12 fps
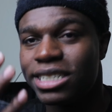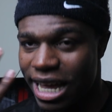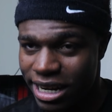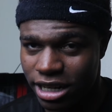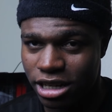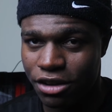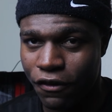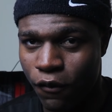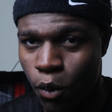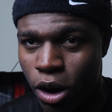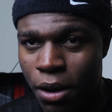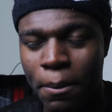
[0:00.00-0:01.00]
Technically
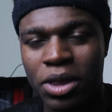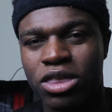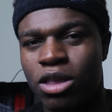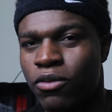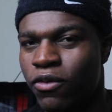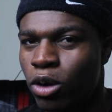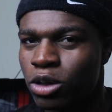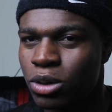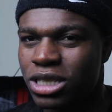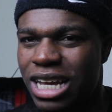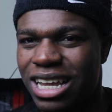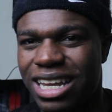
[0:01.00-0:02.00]
4, but the 4th
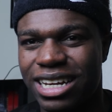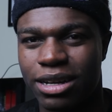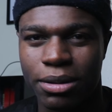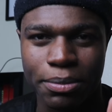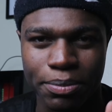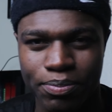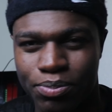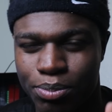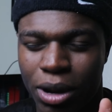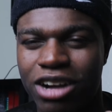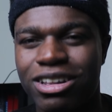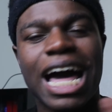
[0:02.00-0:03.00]
one's kind of
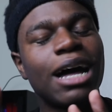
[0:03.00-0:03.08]
like body weight.